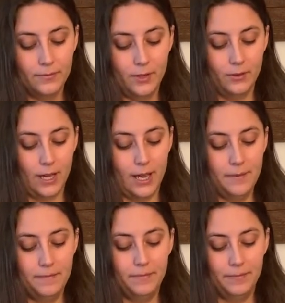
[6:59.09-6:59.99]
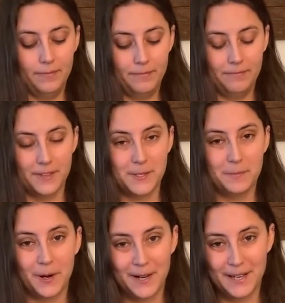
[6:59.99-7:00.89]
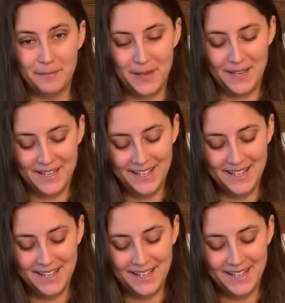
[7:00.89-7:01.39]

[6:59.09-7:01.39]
Okay, this part can be